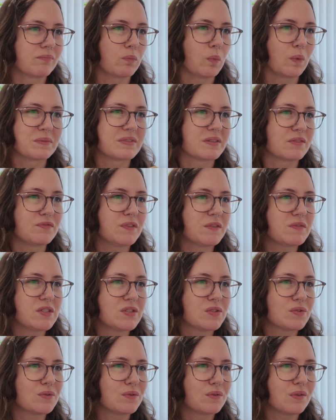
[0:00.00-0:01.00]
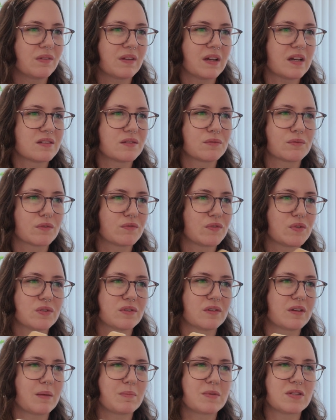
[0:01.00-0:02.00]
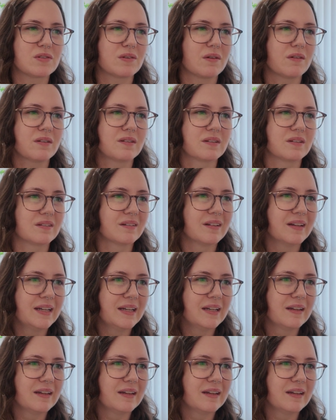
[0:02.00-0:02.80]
52,000 reviews on Amazon and